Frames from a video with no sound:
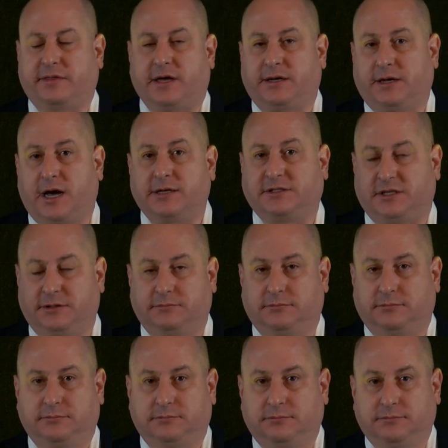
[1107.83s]
that does it.
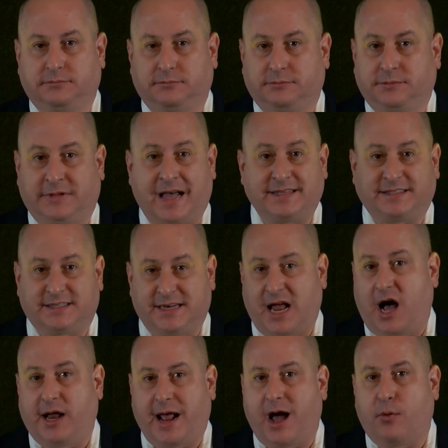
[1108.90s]
That's
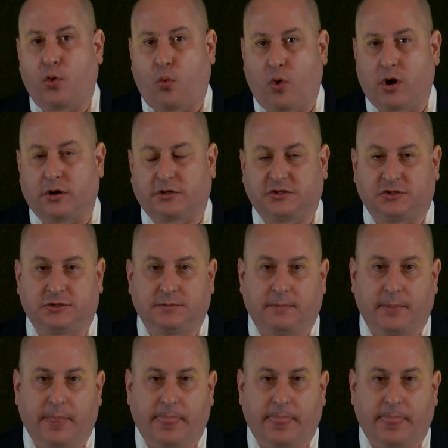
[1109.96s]
not how it works.